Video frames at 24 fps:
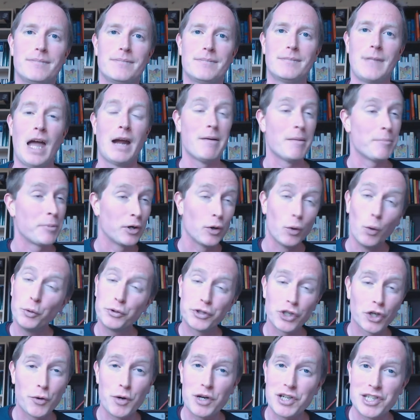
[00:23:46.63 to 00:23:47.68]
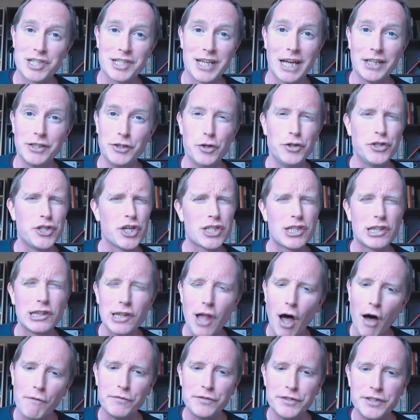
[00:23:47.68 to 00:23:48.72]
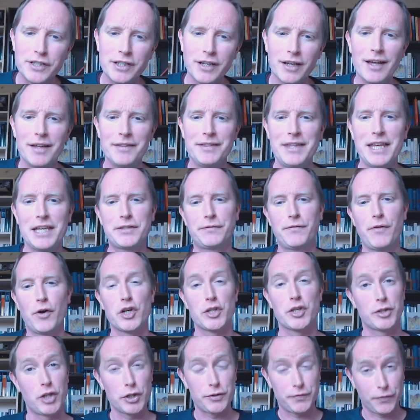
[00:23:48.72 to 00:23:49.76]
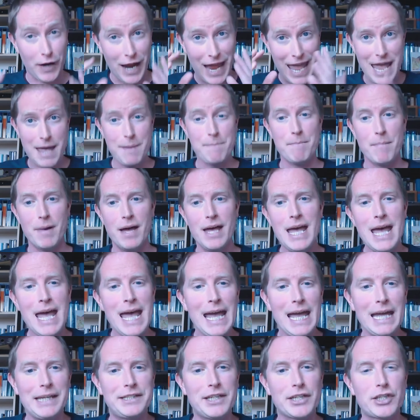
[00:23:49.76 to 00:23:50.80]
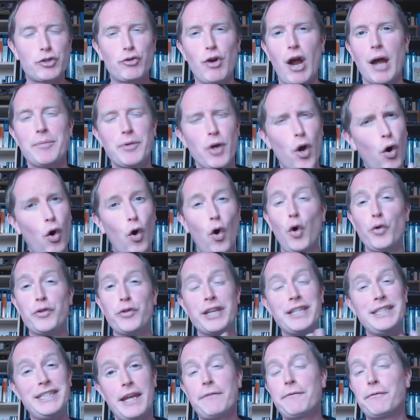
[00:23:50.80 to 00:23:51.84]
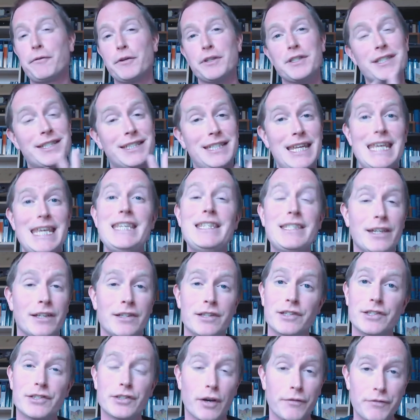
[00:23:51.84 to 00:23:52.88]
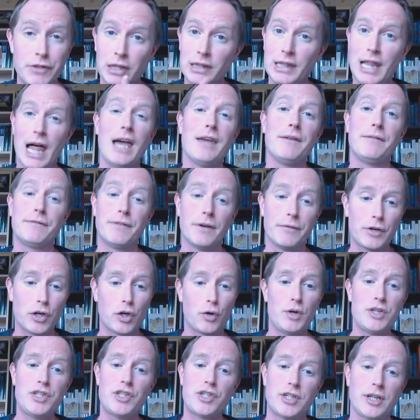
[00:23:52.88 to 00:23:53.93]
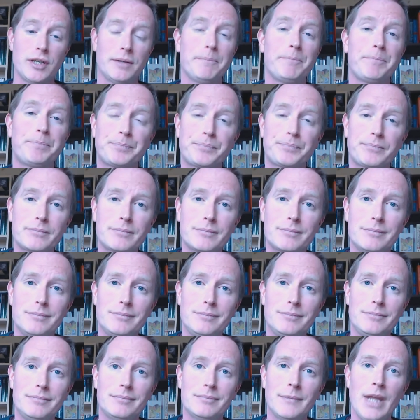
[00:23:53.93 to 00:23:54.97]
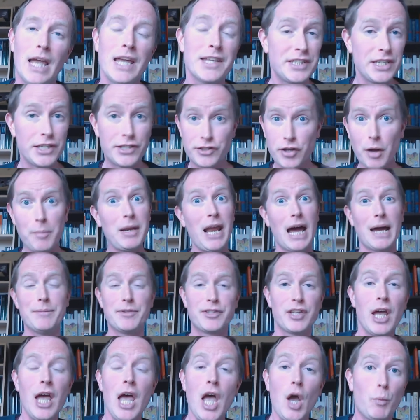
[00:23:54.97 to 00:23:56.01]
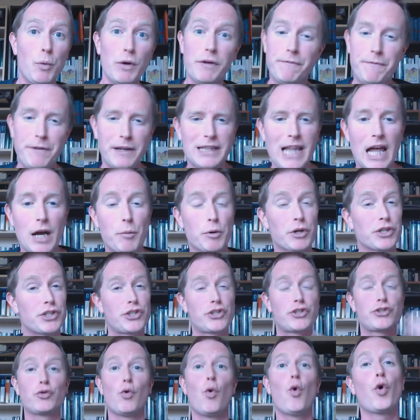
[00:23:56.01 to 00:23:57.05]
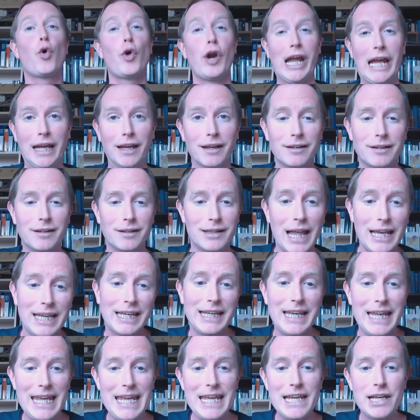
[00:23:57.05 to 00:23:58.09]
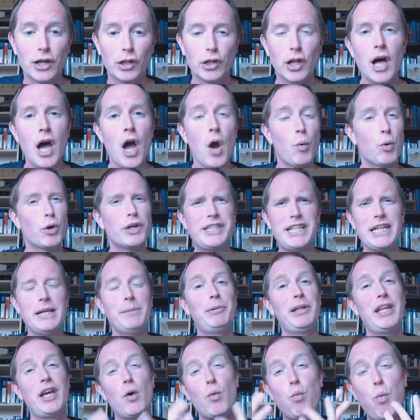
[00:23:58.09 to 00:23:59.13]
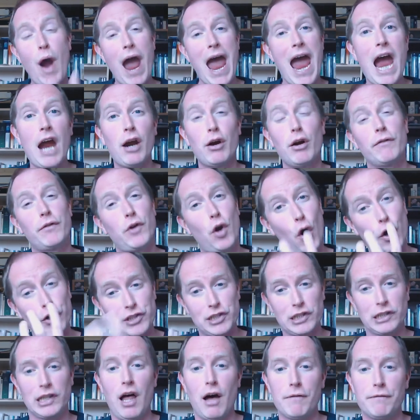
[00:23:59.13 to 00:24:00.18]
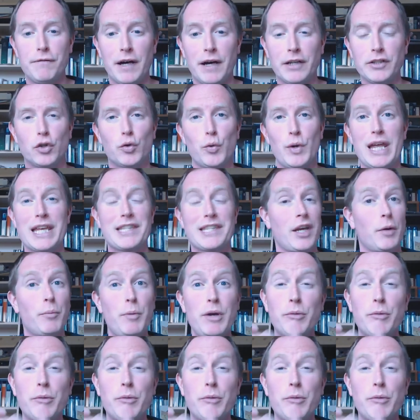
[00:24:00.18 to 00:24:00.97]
I remember an older Christian I knew just loved this verse, because for him, it described all the different seasons of the life of a Christian. See, sometimes we feel like we're soaring like an eagle. We're deeply aware of God's love and grace, and we